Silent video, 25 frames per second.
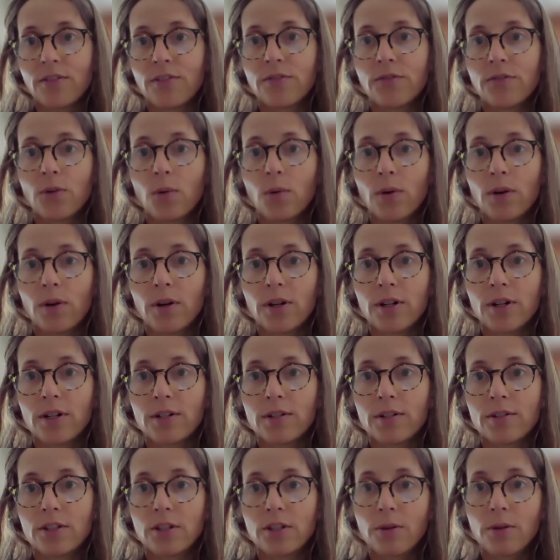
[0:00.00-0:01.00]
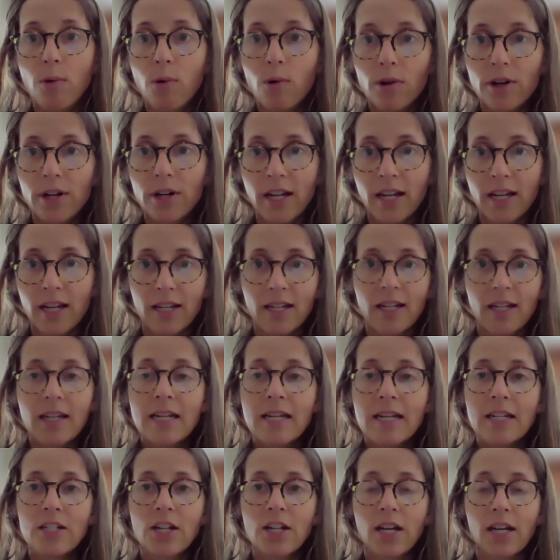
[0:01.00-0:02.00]
for supporting
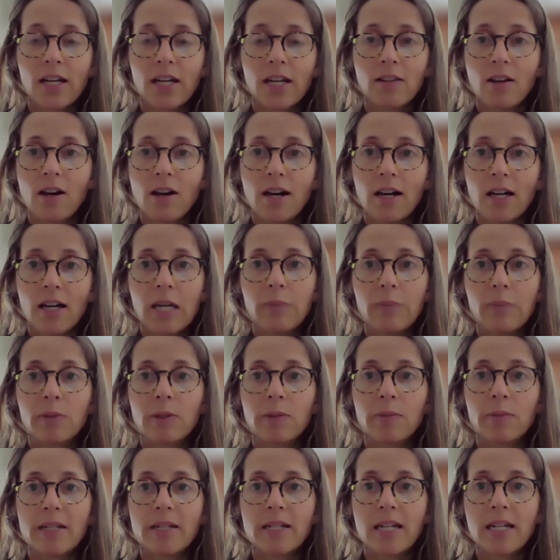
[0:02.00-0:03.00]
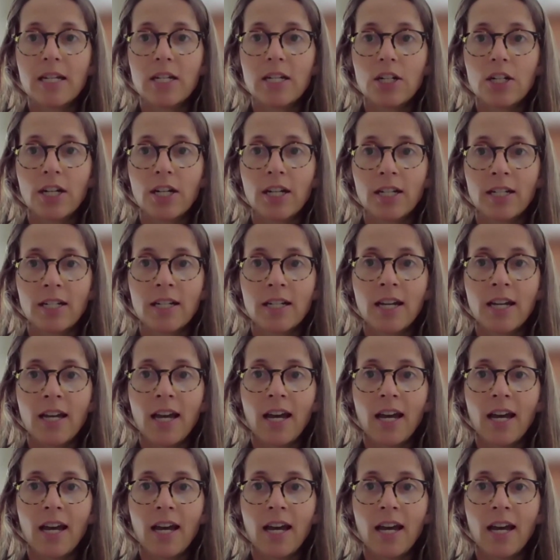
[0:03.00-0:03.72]
EJ law implementation.